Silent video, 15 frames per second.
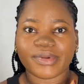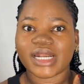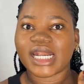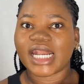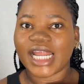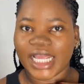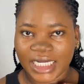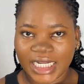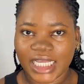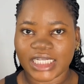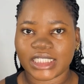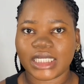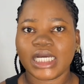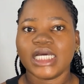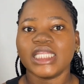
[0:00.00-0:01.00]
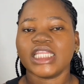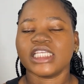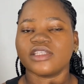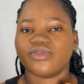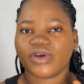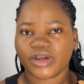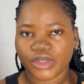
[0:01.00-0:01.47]
blended
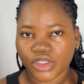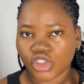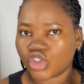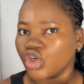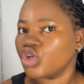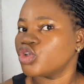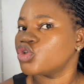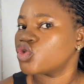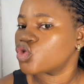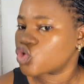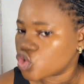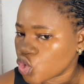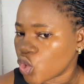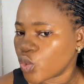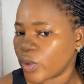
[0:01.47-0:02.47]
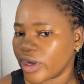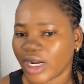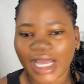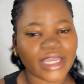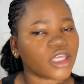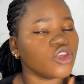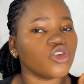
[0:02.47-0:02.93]
this foundation so well,
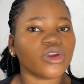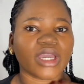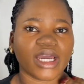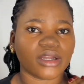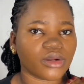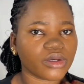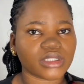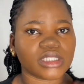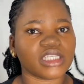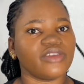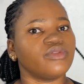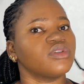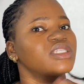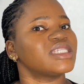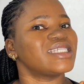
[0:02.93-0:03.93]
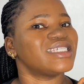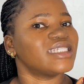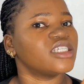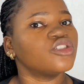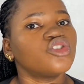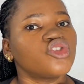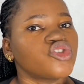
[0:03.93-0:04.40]
like you cannot even see
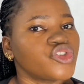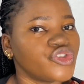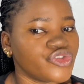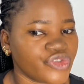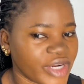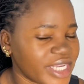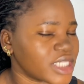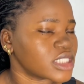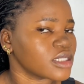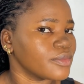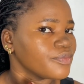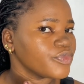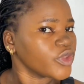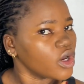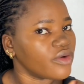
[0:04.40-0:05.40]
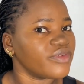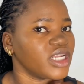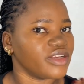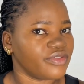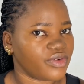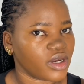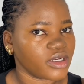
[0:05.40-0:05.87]
the trace of
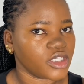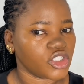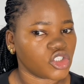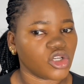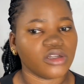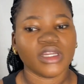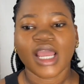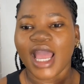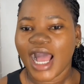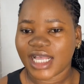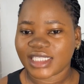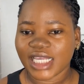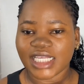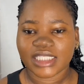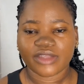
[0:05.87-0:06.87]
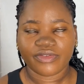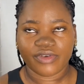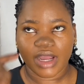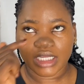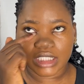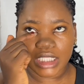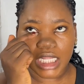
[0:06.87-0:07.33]
any foundation, aside the
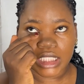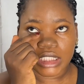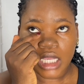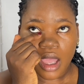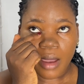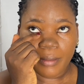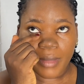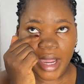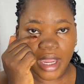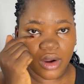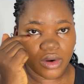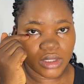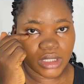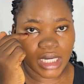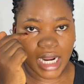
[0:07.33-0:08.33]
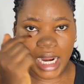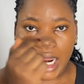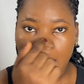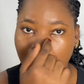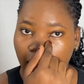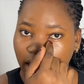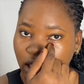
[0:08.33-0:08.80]
fact that my under
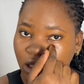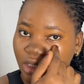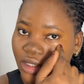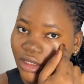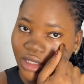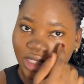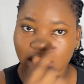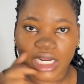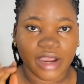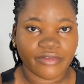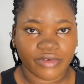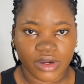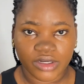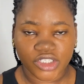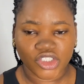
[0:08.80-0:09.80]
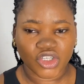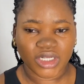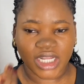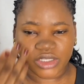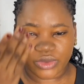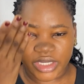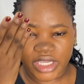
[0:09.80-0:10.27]
eye doesn't have foundation.
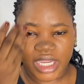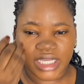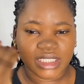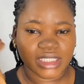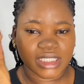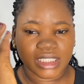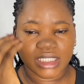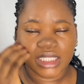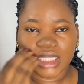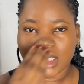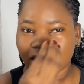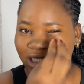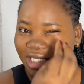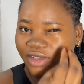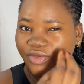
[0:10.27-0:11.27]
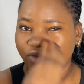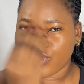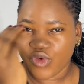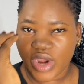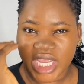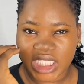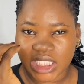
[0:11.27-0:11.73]
That's why you can see the
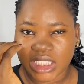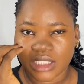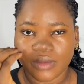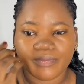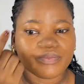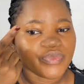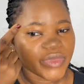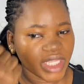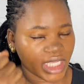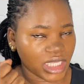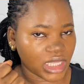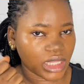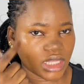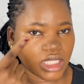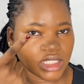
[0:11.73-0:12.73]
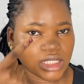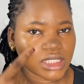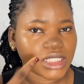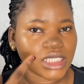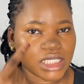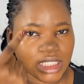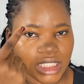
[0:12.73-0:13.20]
difference in the
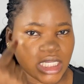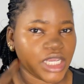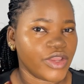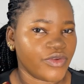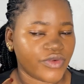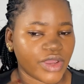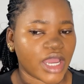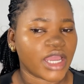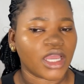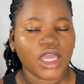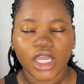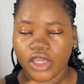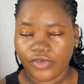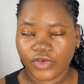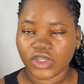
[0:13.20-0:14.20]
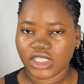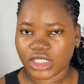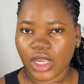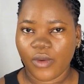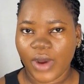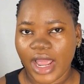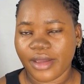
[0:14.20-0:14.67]
skin area, if you
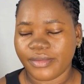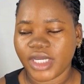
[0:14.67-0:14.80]
understand what I